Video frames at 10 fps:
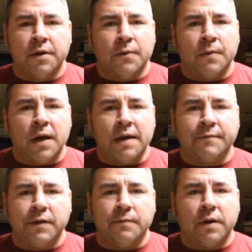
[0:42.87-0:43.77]
Well,
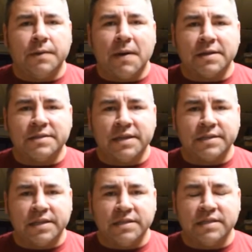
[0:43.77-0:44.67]
after you run about
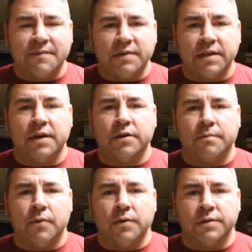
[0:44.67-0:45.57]
1700
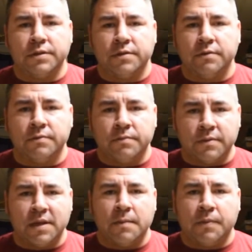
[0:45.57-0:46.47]
boards through
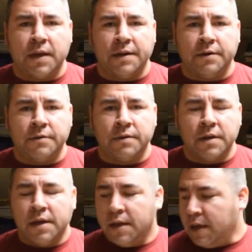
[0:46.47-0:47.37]
that planer,
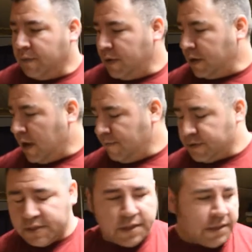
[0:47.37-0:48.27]
and then
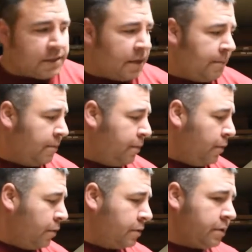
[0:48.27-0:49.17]
obviously some of the
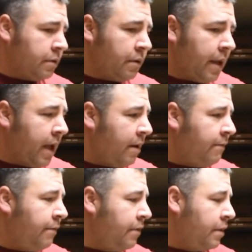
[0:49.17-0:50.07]
boards
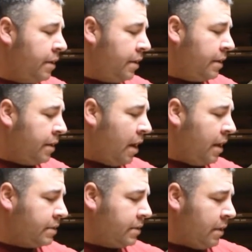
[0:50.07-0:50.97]
have
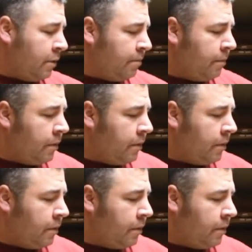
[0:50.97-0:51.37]
knots in them.